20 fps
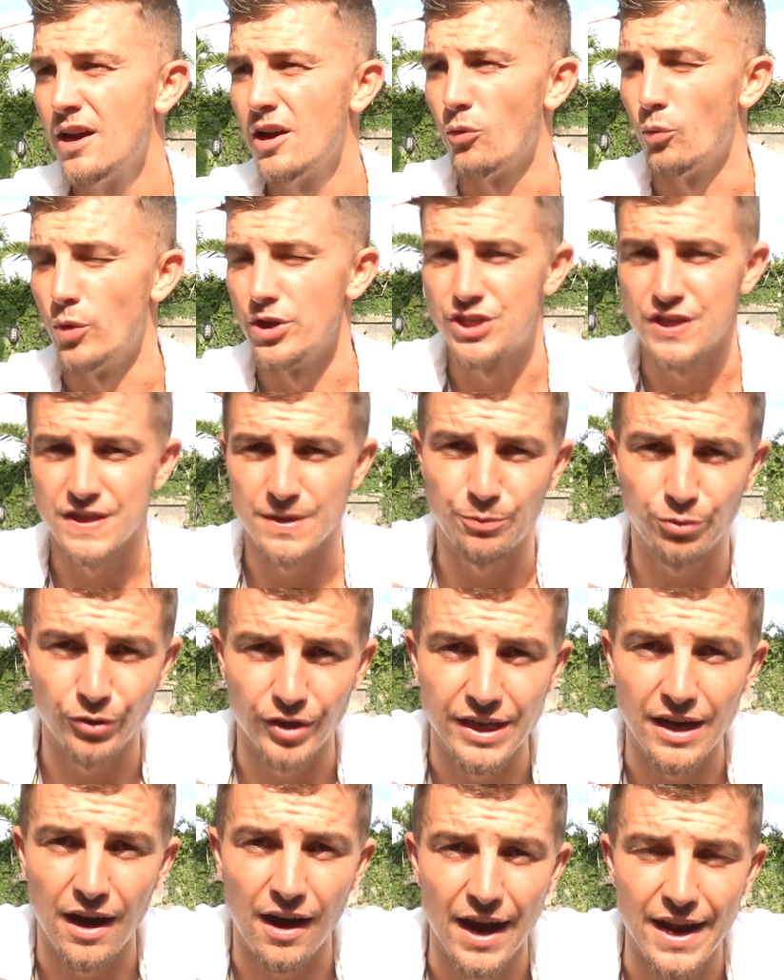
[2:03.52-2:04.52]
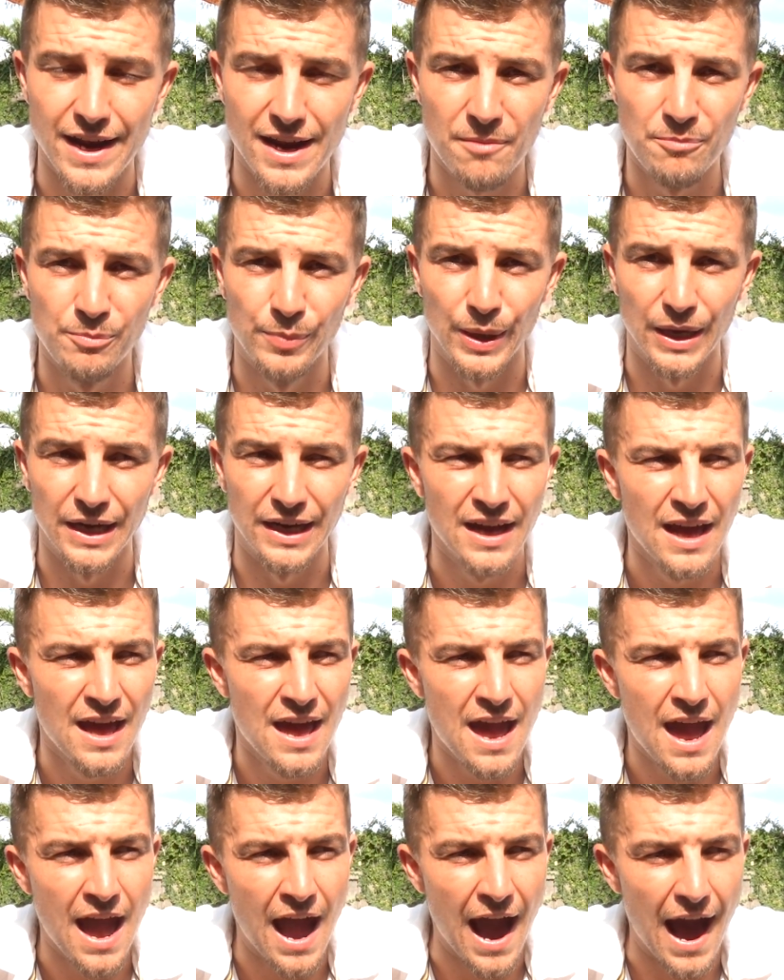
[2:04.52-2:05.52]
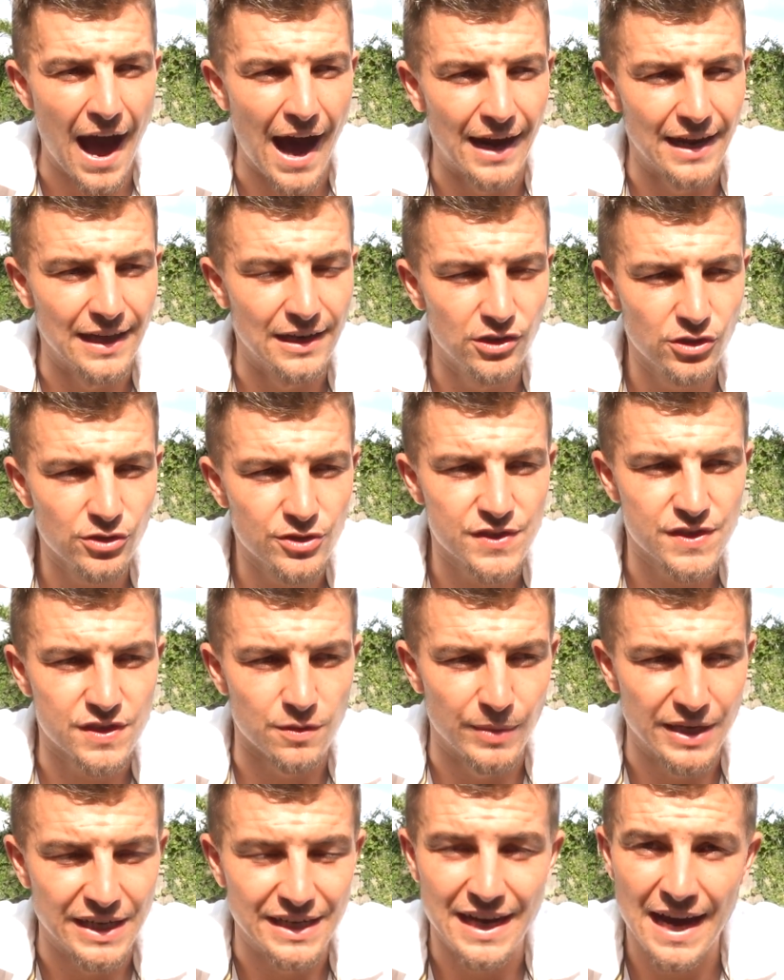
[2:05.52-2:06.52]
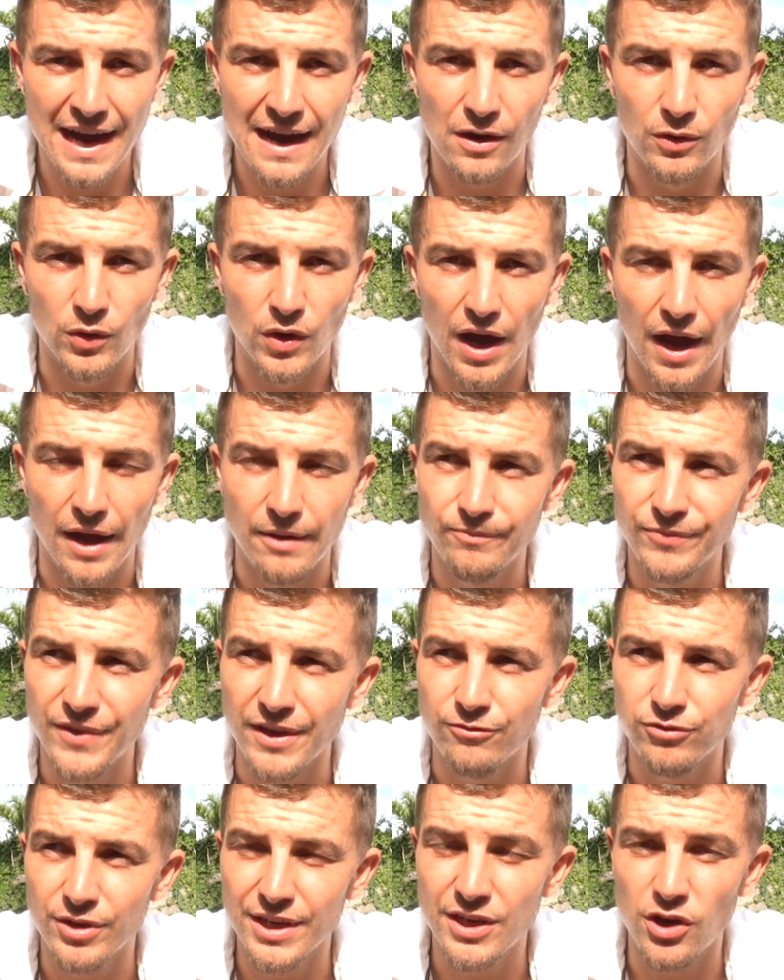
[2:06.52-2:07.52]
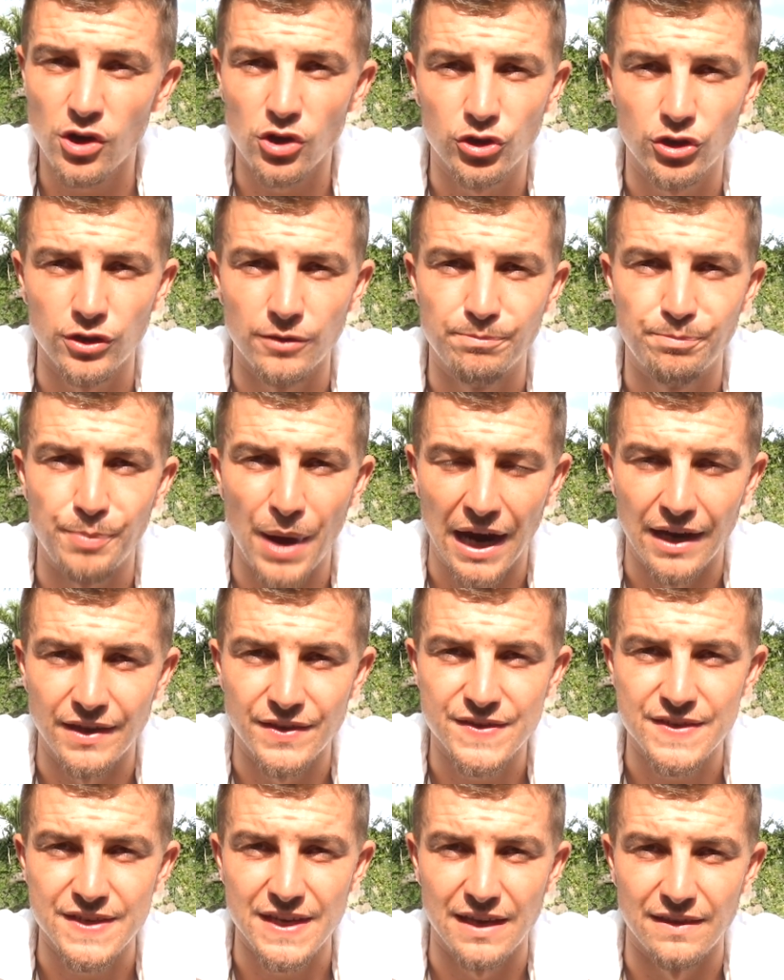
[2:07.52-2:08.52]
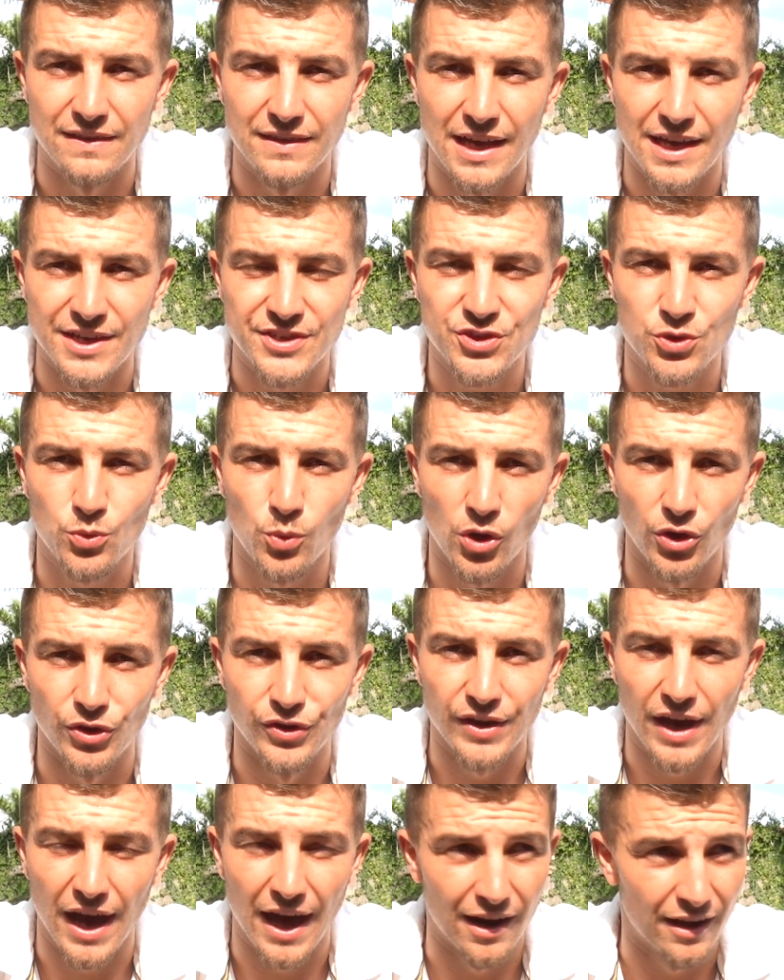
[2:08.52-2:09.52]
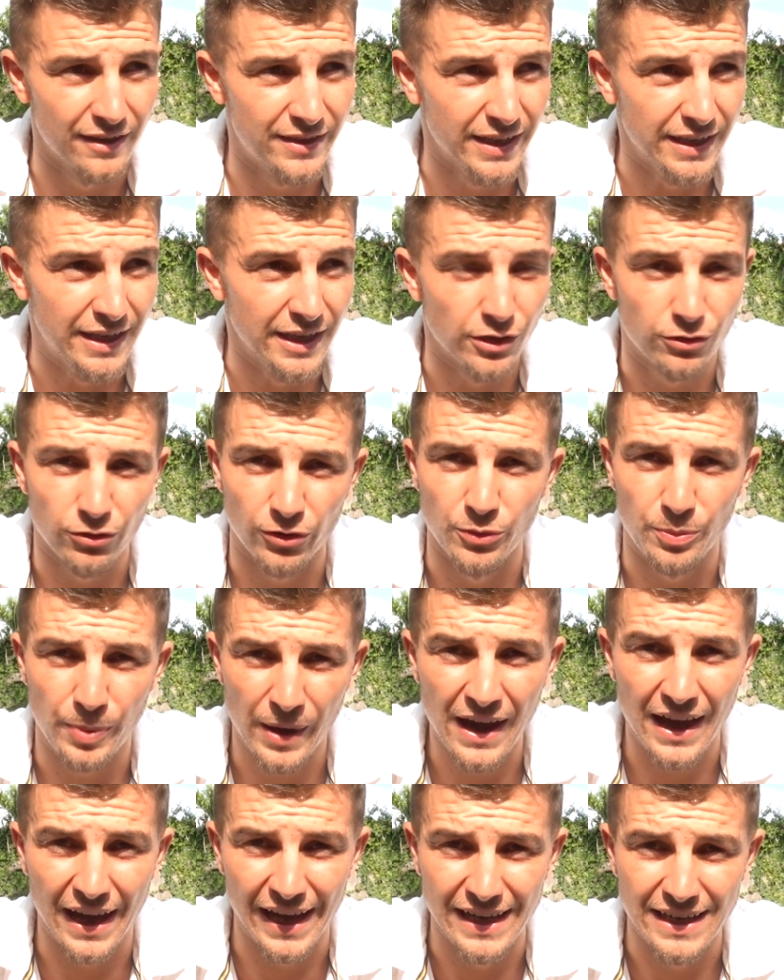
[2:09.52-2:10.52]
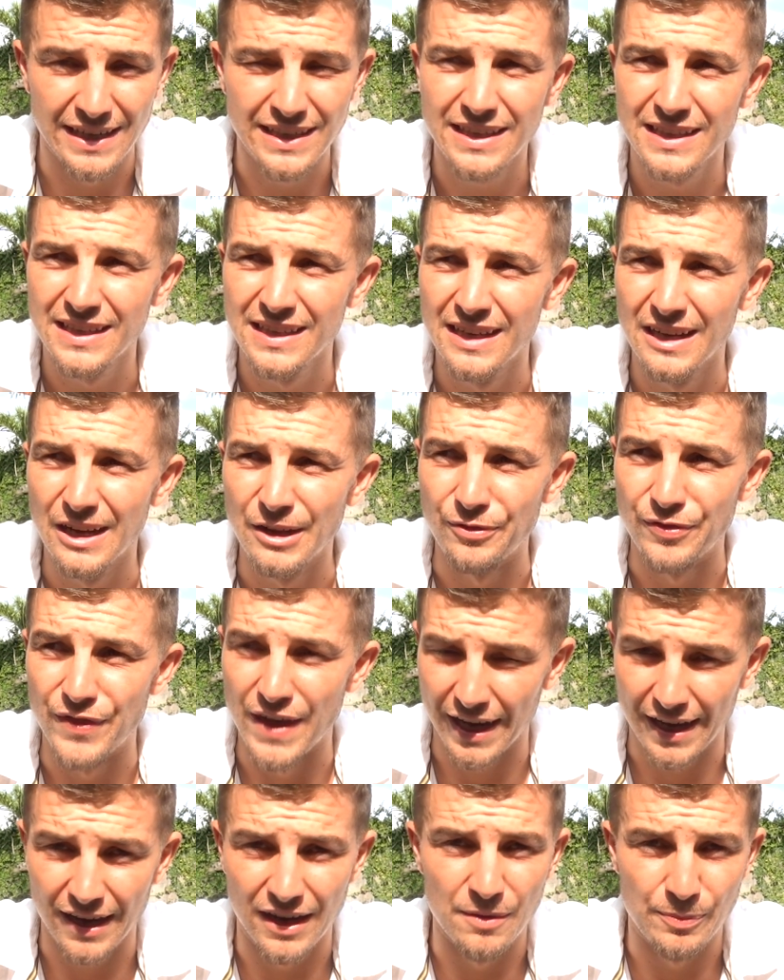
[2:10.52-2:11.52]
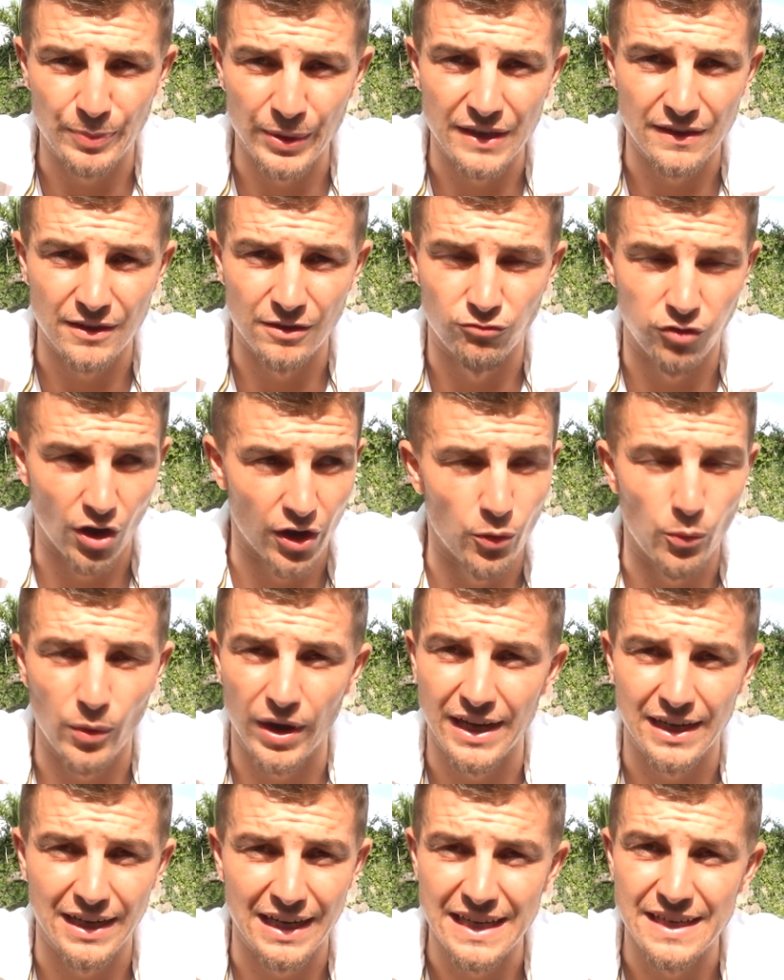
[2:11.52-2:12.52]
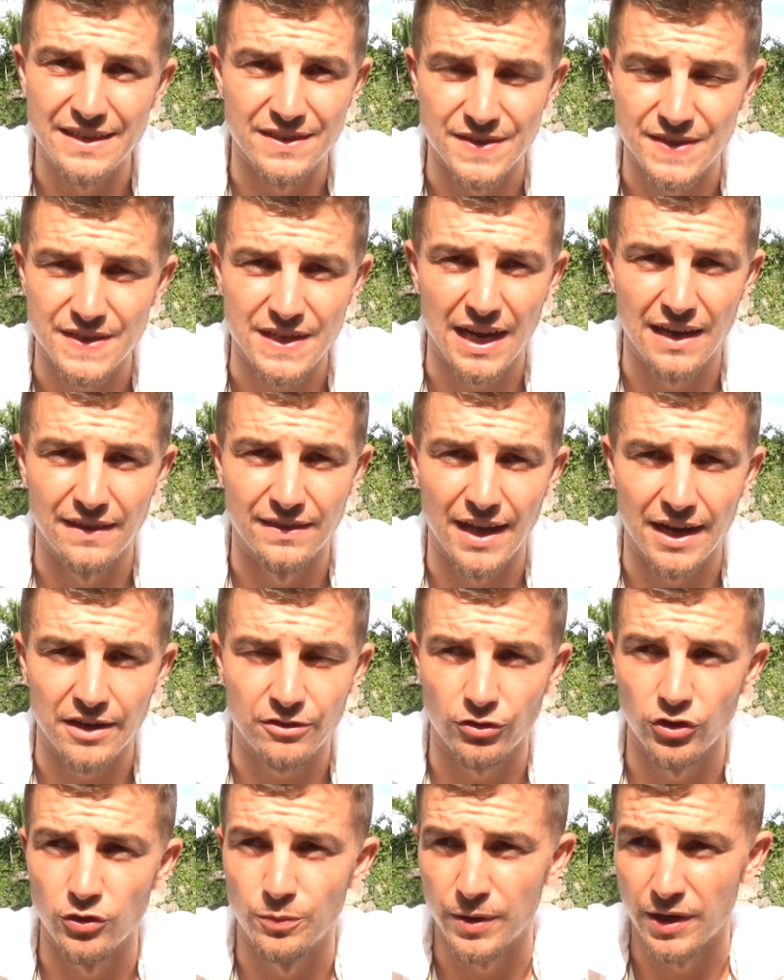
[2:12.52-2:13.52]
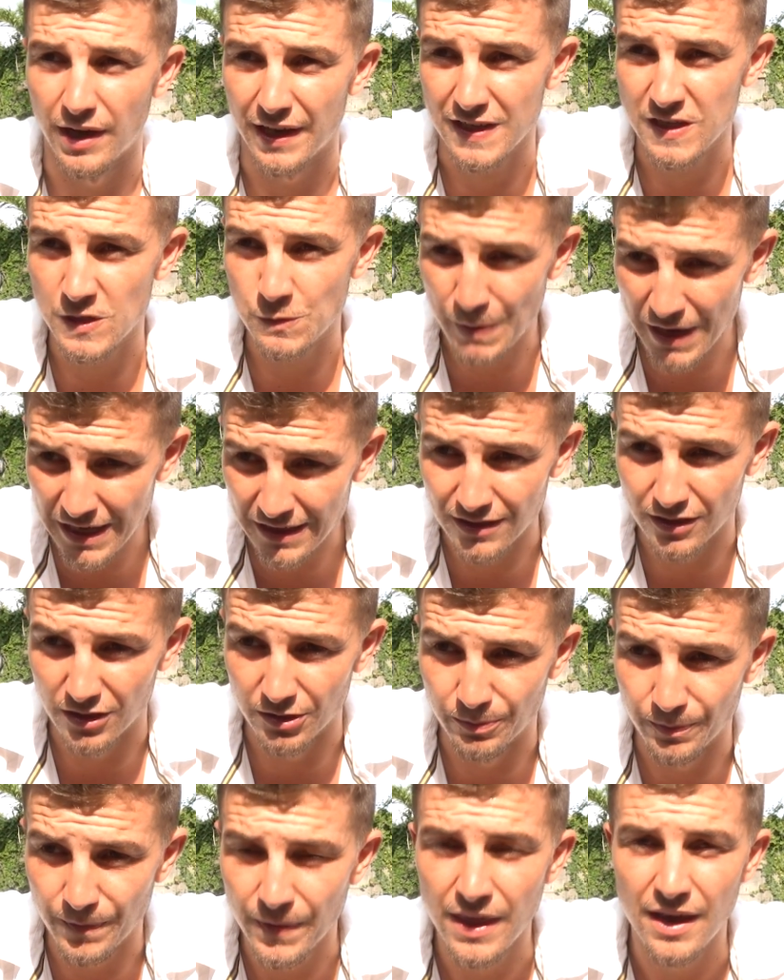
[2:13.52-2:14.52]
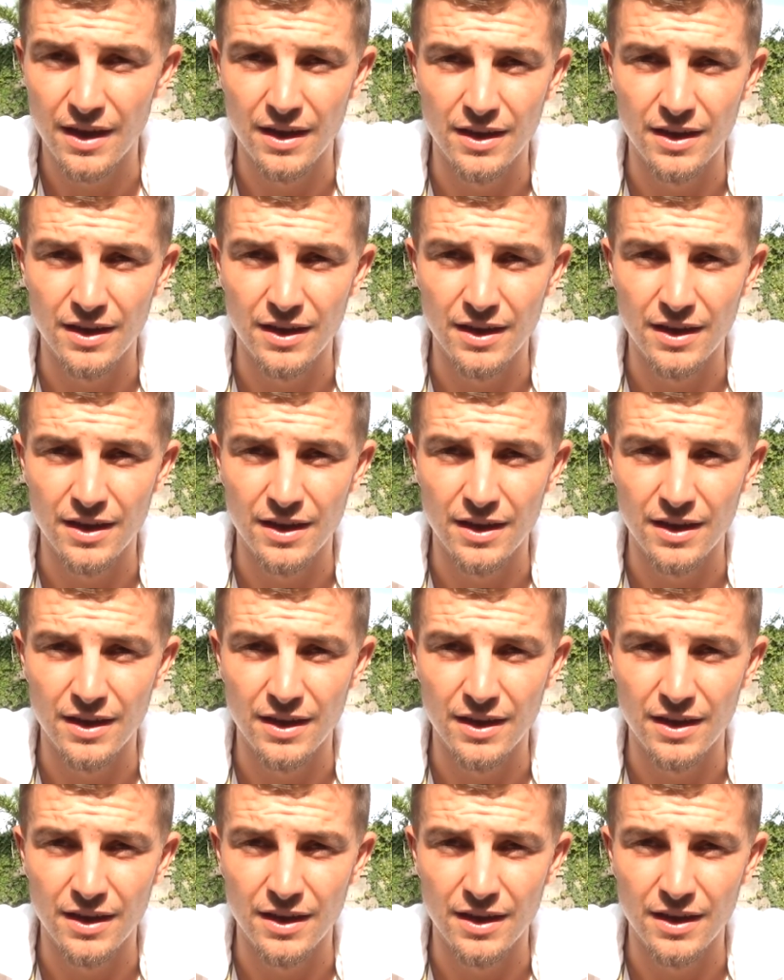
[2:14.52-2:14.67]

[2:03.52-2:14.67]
which is a pretty high number. And it looks to me now like they've really got a good balance in their squad. And I think in Group A, they're going to be the runaway leaders in that group, and I expect them